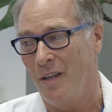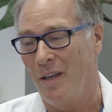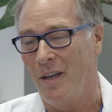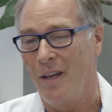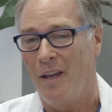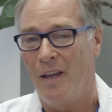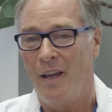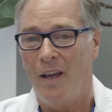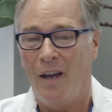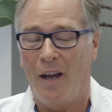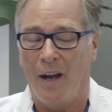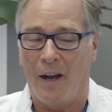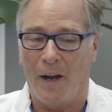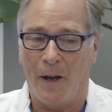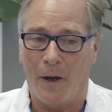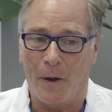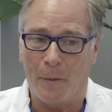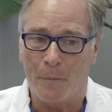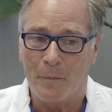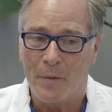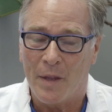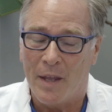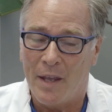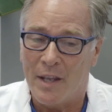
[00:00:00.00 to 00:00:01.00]

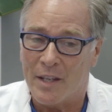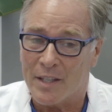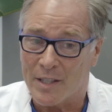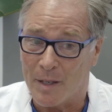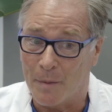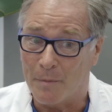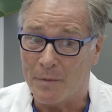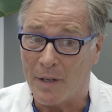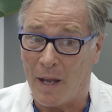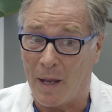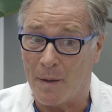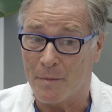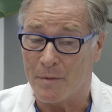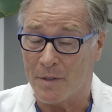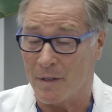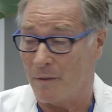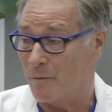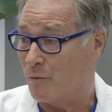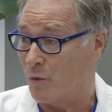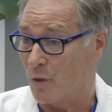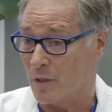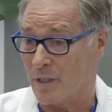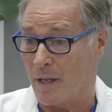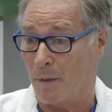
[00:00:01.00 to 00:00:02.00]
Mm-hmm. Uh, sometimes,
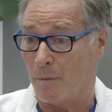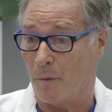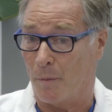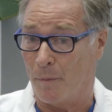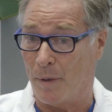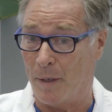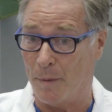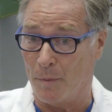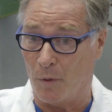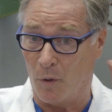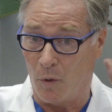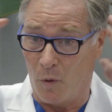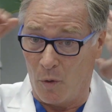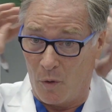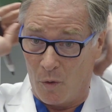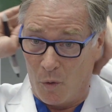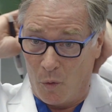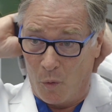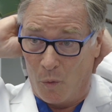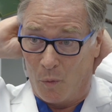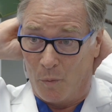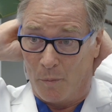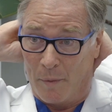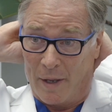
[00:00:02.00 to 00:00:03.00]
for example, people
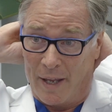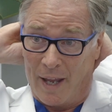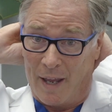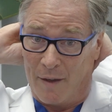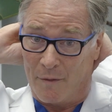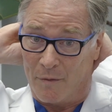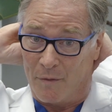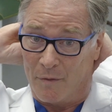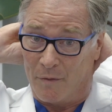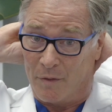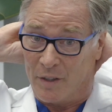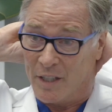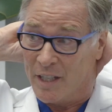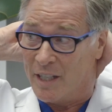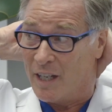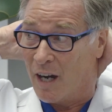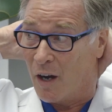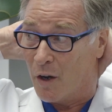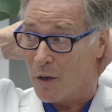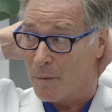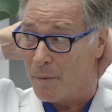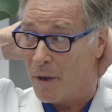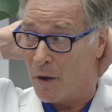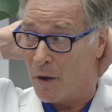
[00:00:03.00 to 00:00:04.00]
who may have Chiari